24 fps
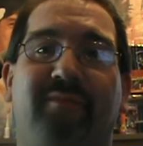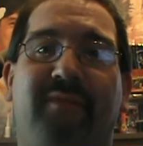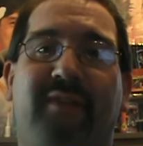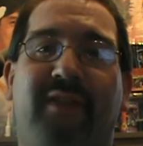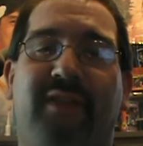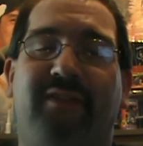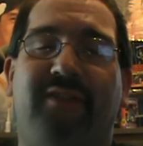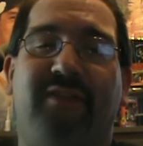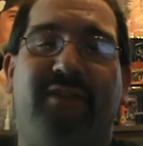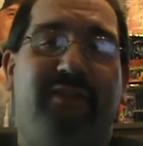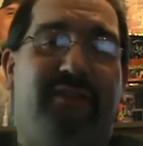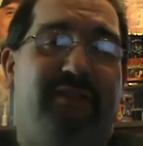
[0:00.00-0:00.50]

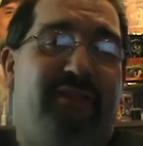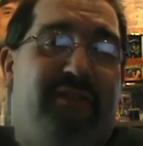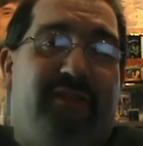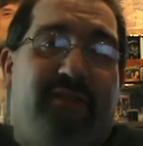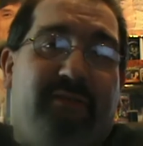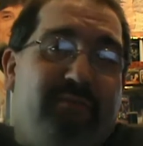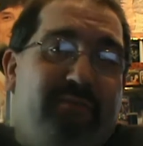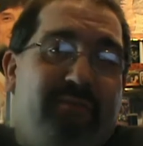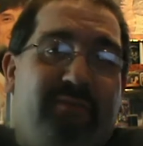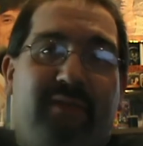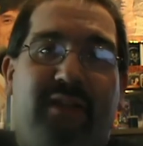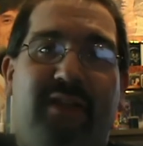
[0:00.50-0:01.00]
Is this
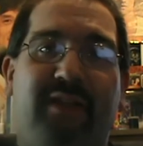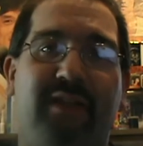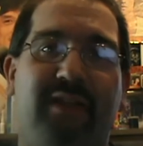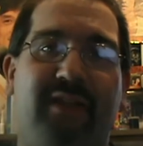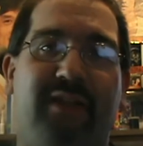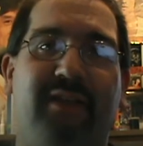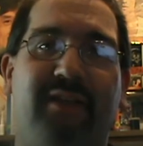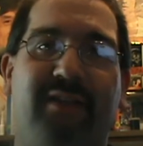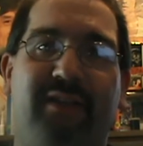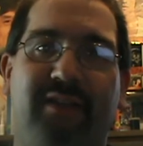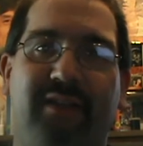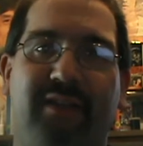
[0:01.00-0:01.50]

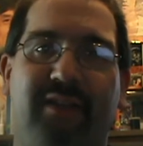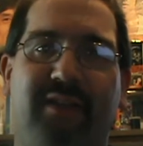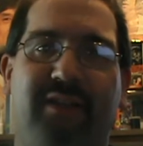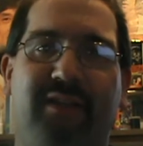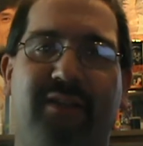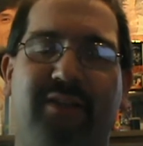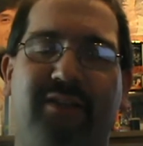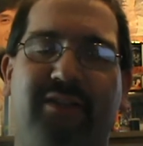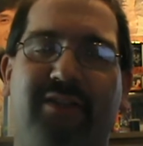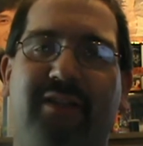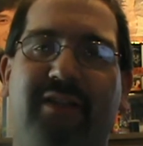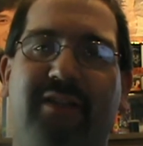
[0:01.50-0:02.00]

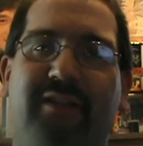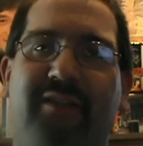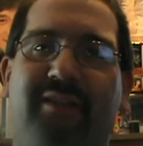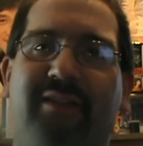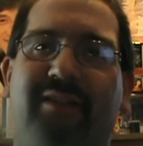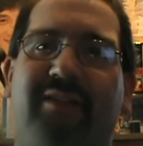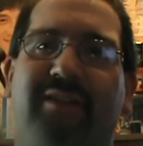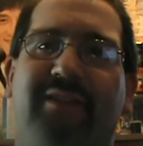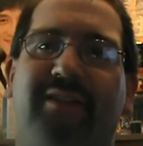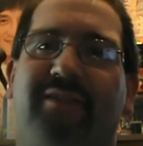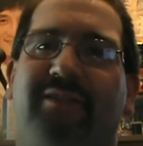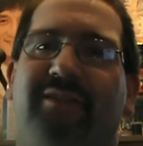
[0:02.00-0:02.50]
just
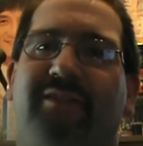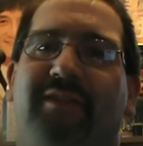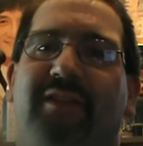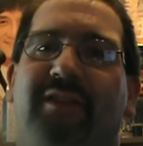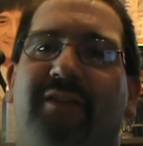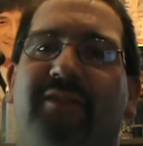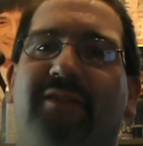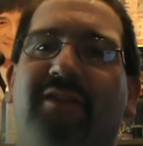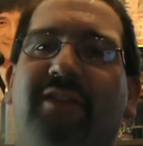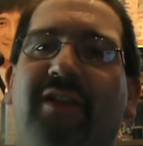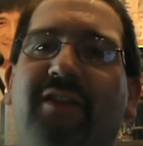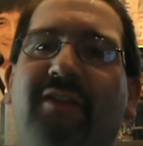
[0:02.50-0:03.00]

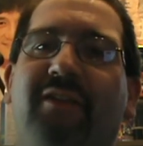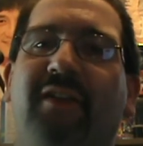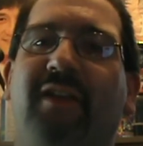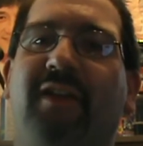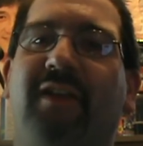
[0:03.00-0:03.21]
there's no